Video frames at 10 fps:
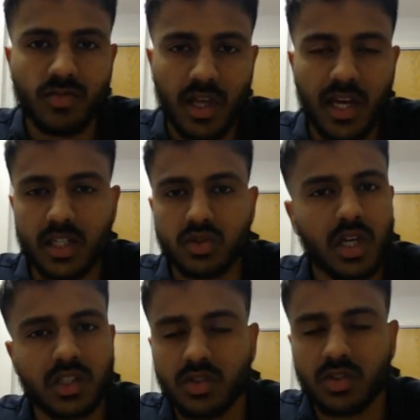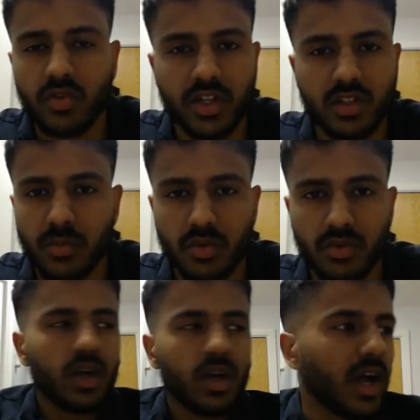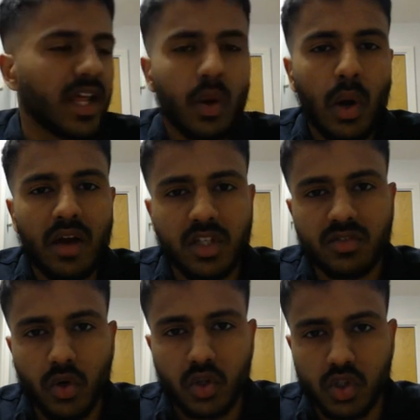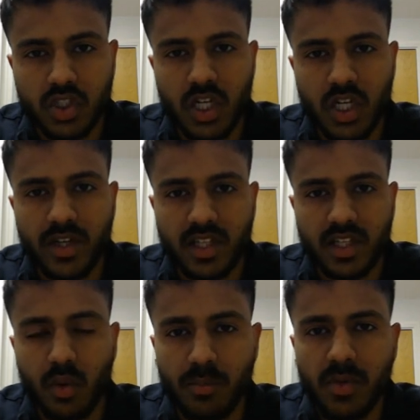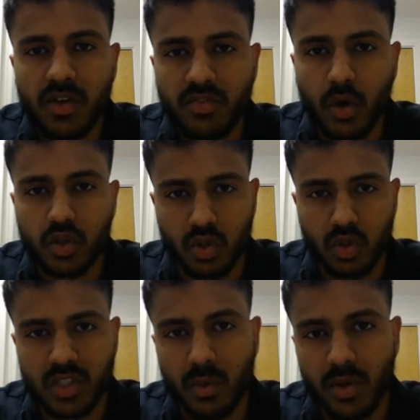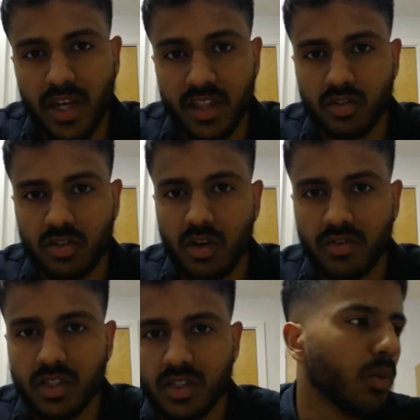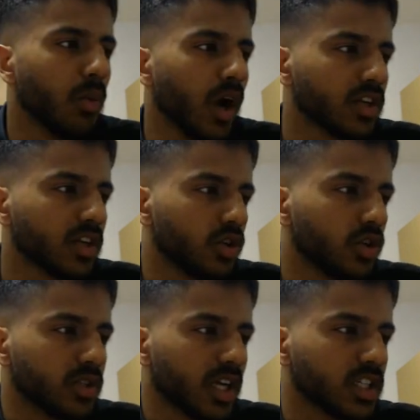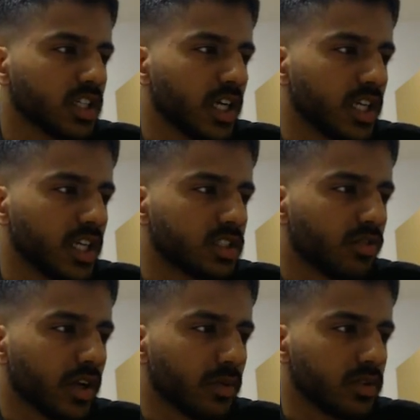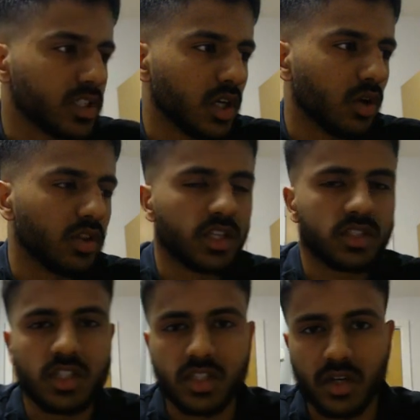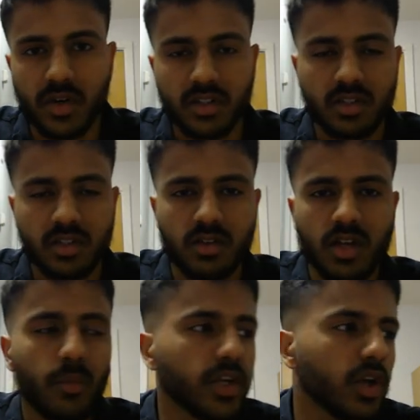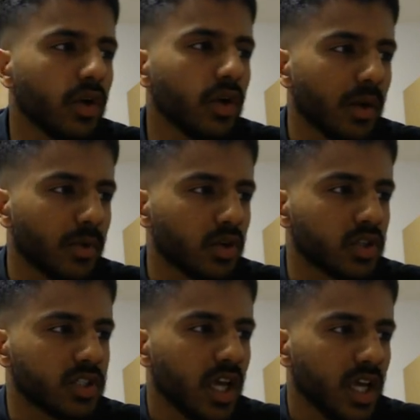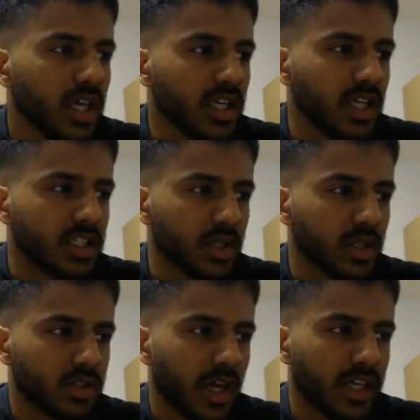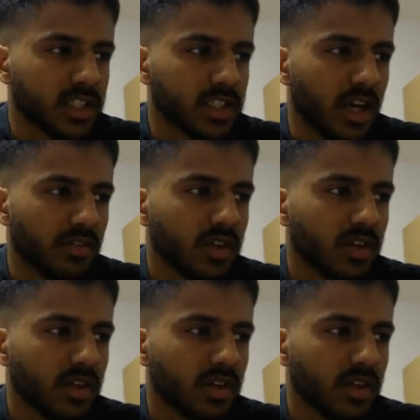Electrons that are just free to move. And here I have this photon generator that will emit photons that will hit the surface. And what I can do is I can change the frequency on this generator. And we know that because E is equal to HF.